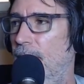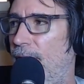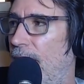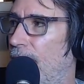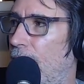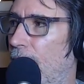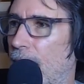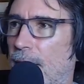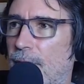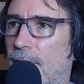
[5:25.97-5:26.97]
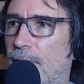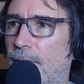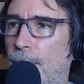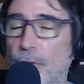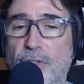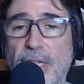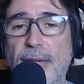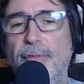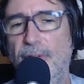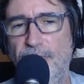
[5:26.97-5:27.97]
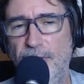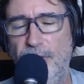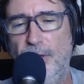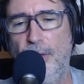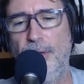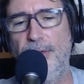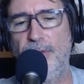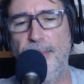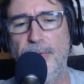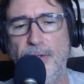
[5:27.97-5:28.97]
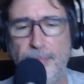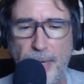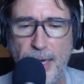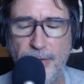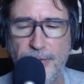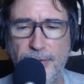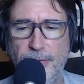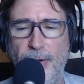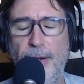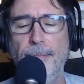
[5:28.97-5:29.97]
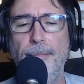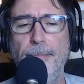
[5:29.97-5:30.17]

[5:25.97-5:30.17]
of everything that's perceived as physical is empty space, right?